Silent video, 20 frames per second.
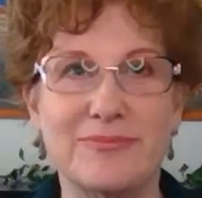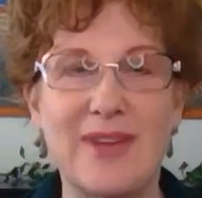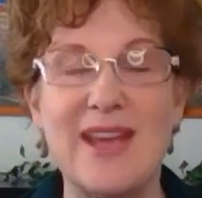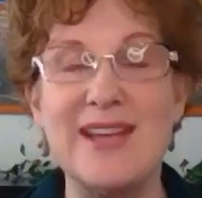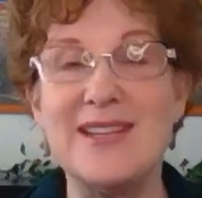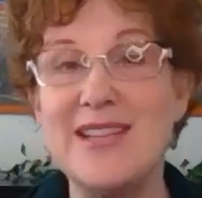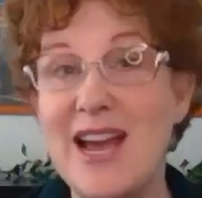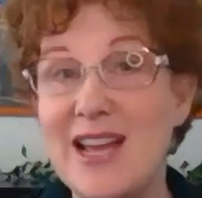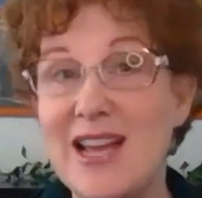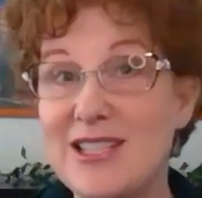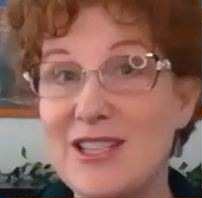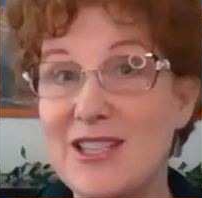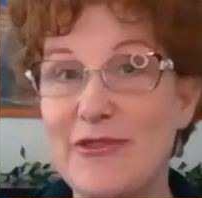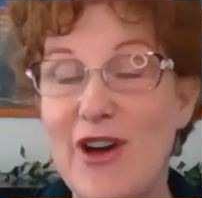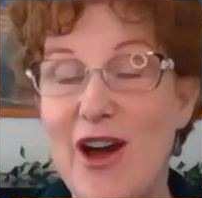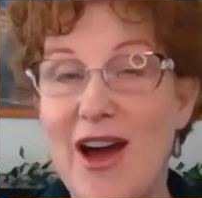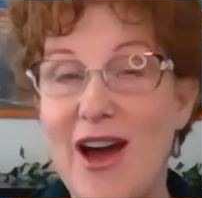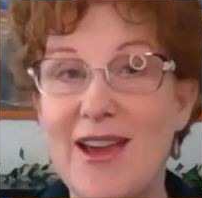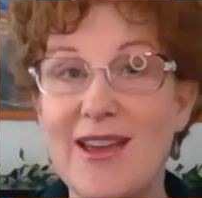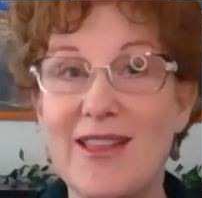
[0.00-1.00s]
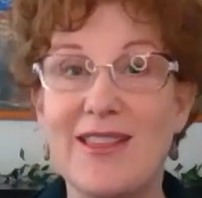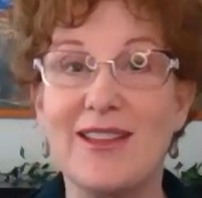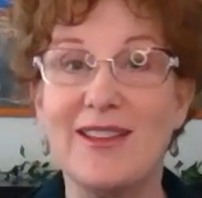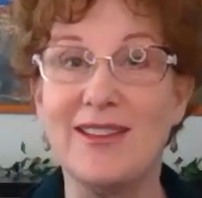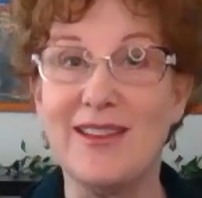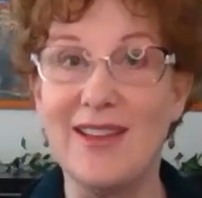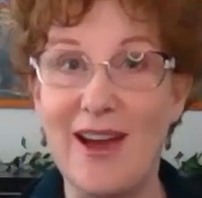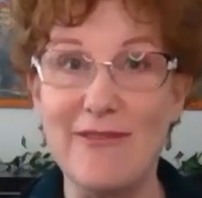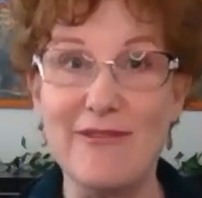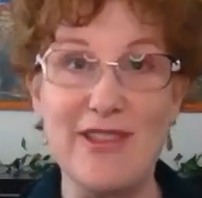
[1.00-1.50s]
intensify the
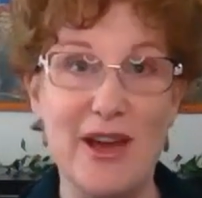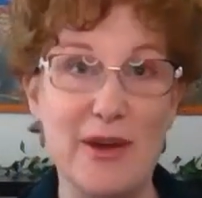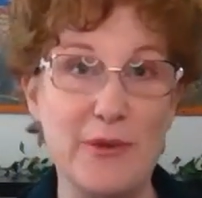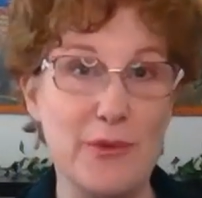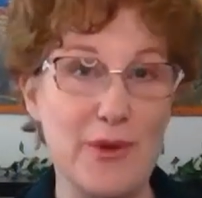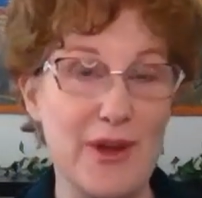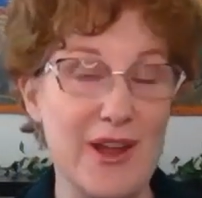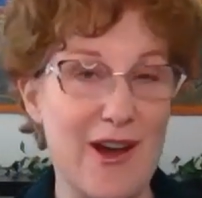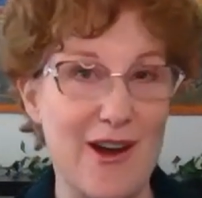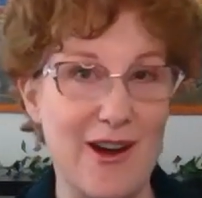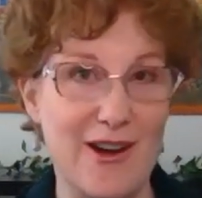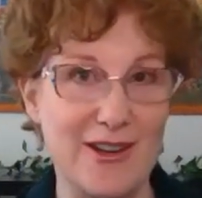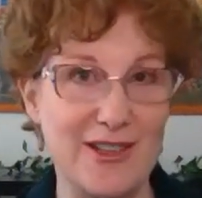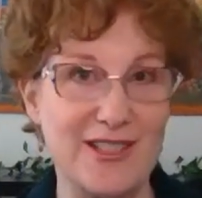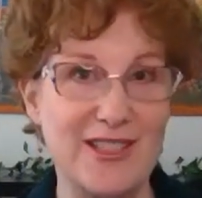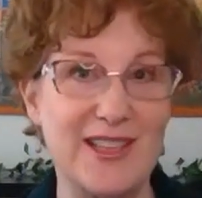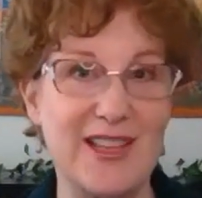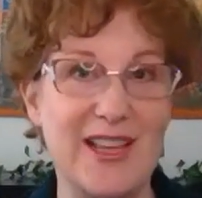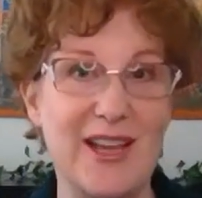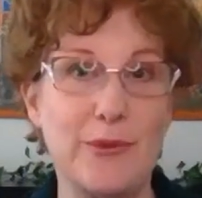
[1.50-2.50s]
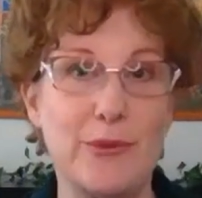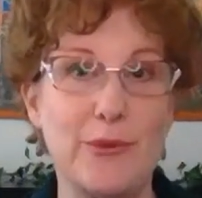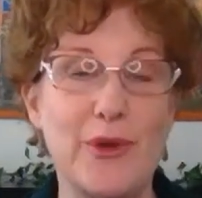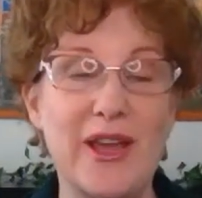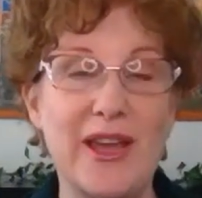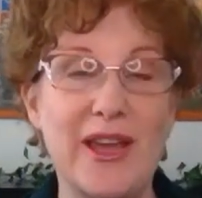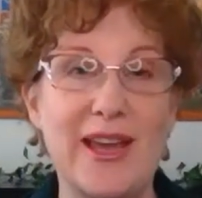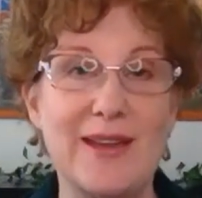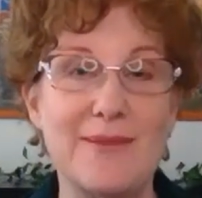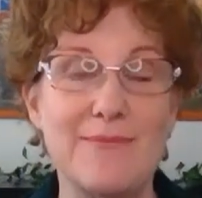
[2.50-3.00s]
love that we are so that
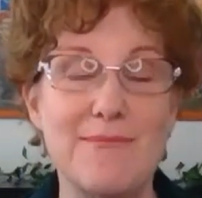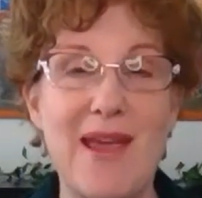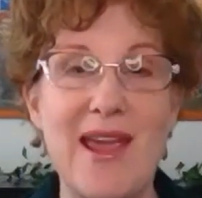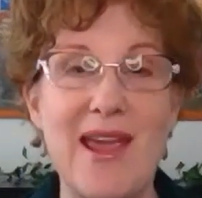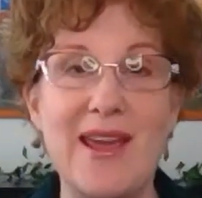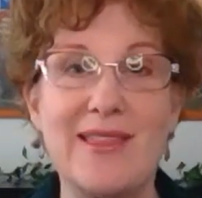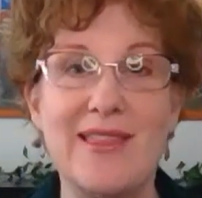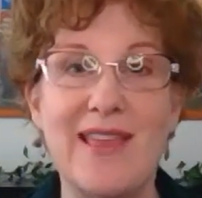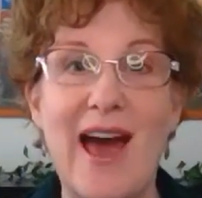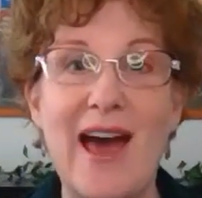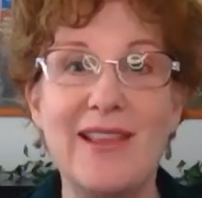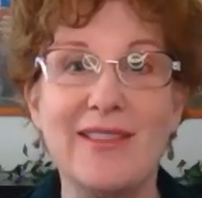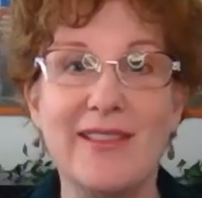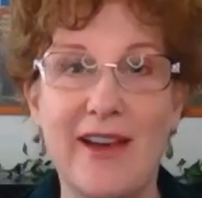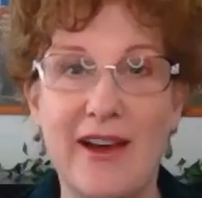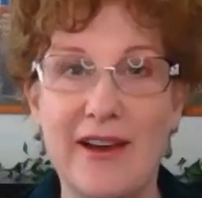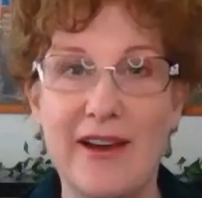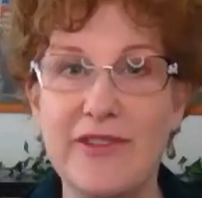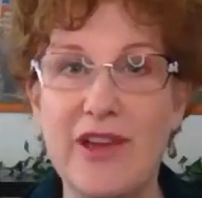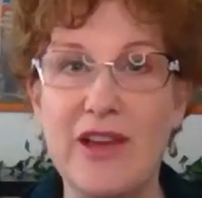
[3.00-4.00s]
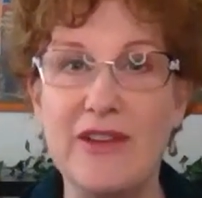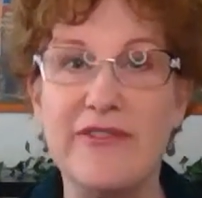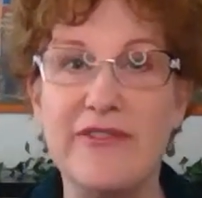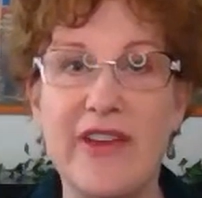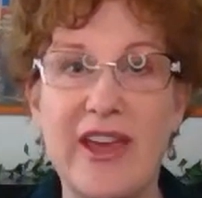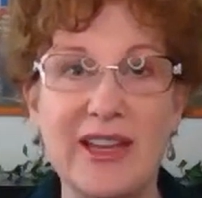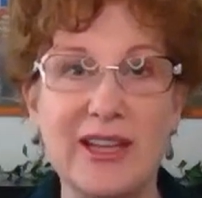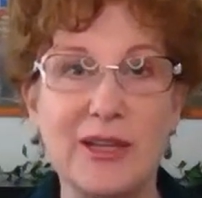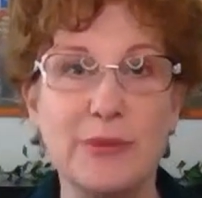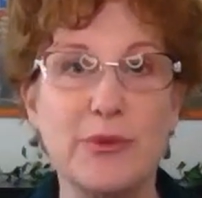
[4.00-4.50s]
we can make that love
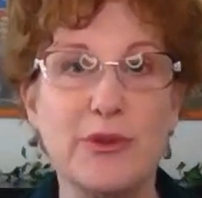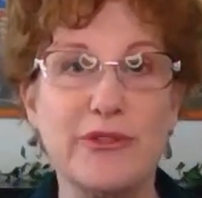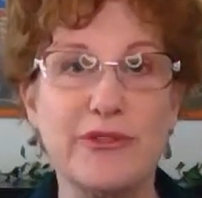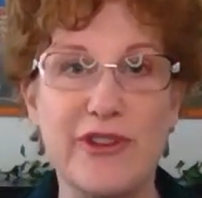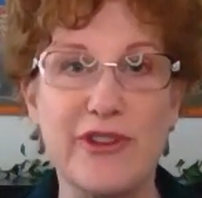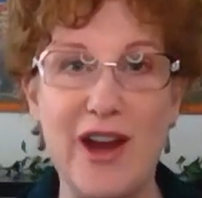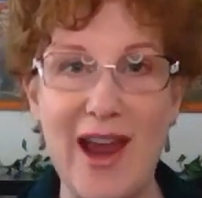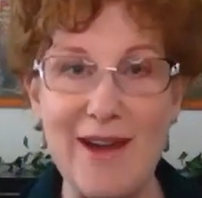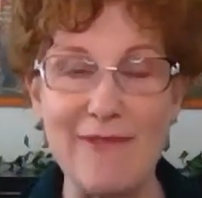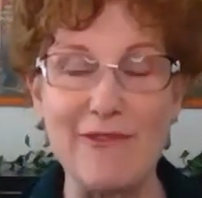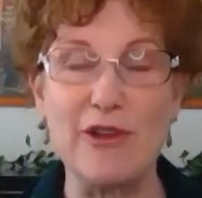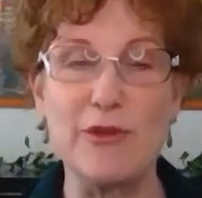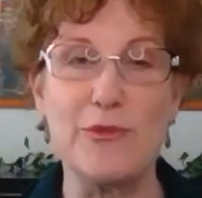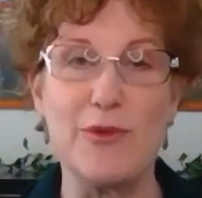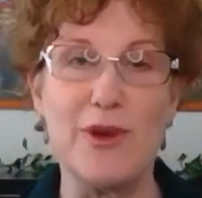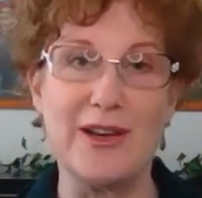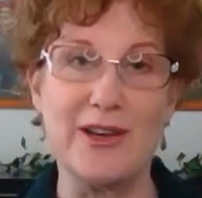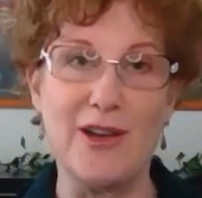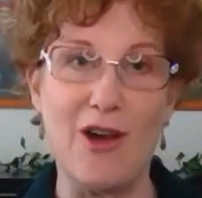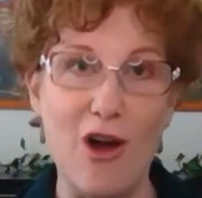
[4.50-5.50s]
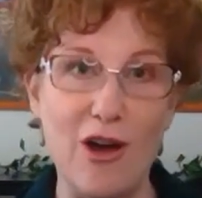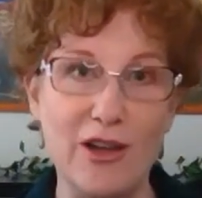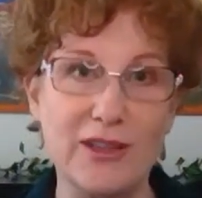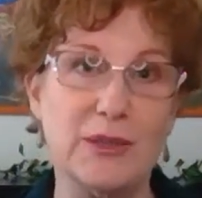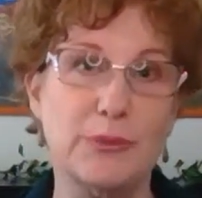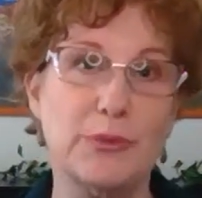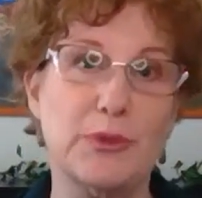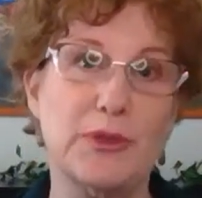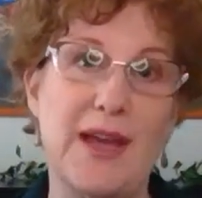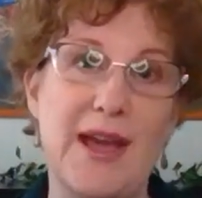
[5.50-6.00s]
available for everyone on
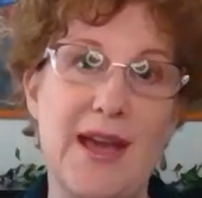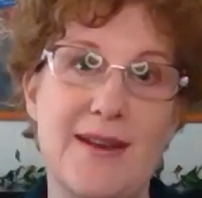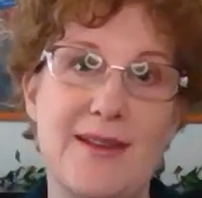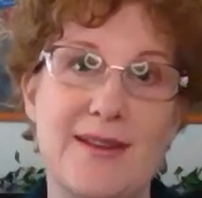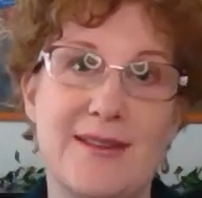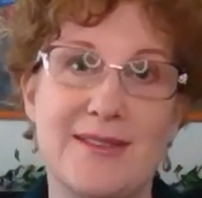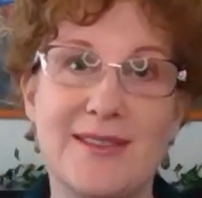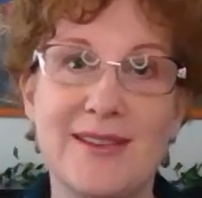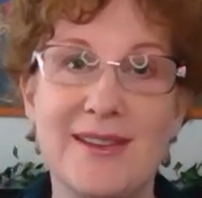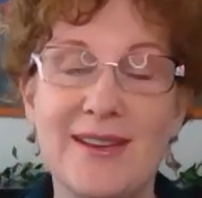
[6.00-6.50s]
the planet